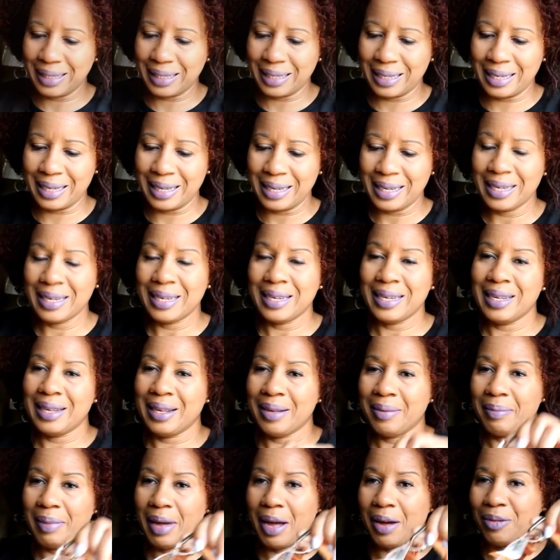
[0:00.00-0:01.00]
Price.
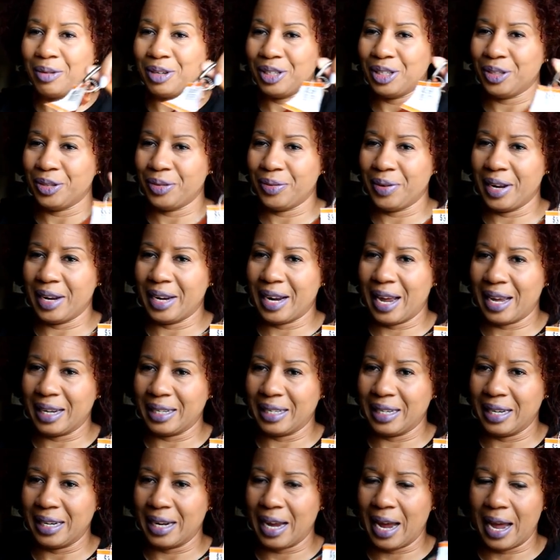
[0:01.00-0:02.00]
That was
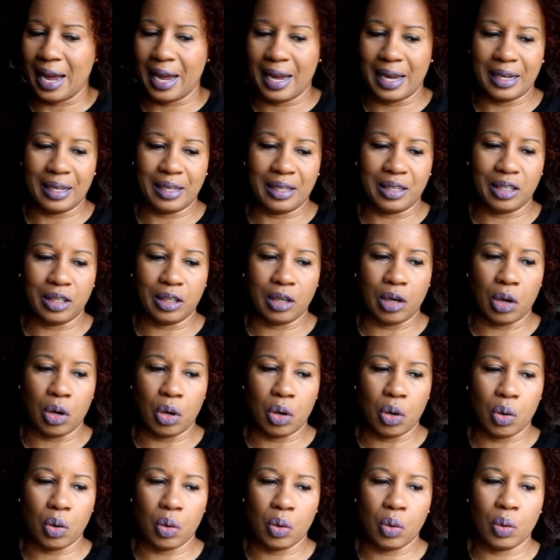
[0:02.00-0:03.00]
$3.99.
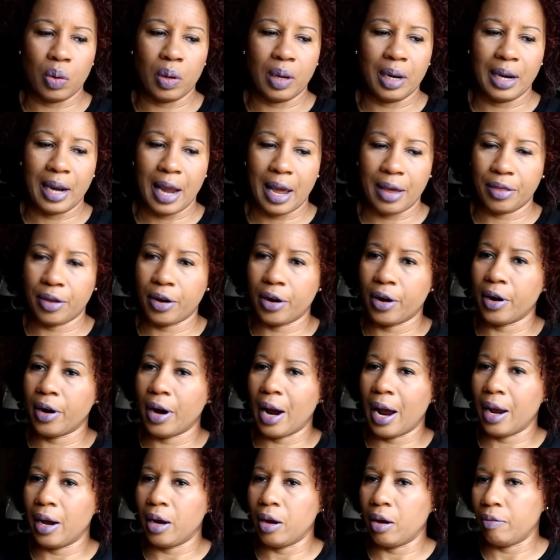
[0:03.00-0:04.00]
So leather,
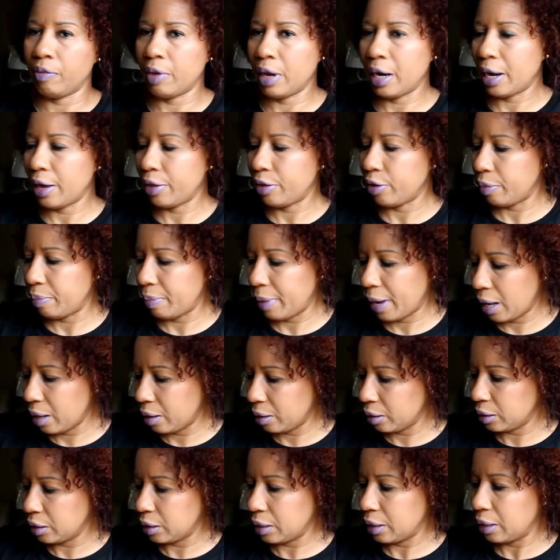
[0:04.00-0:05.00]
I love a leather
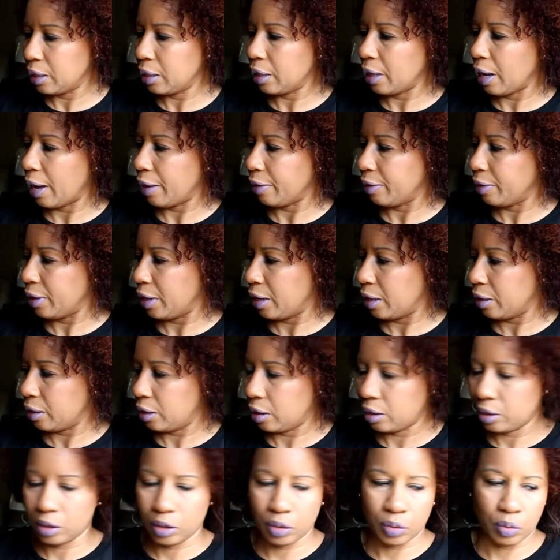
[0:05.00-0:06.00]
belt. I think
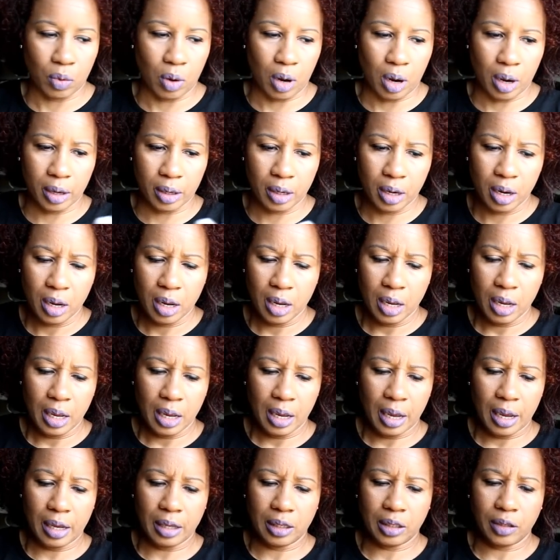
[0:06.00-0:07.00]
this one
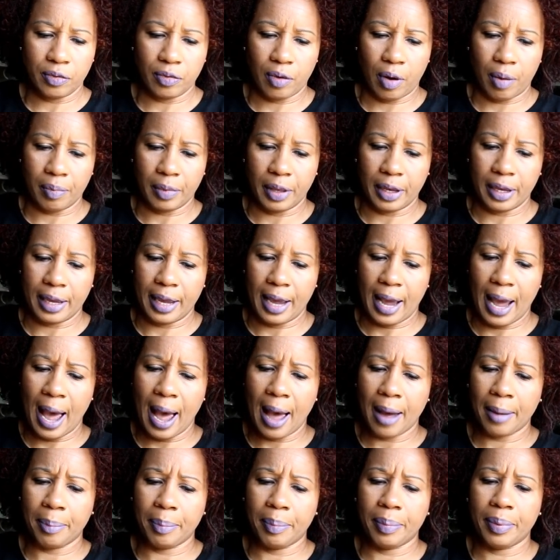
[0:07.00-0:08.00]
is from The
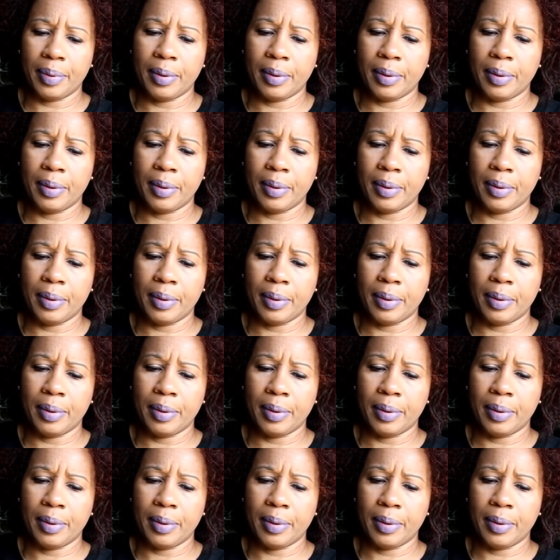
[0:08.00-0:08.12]
Gap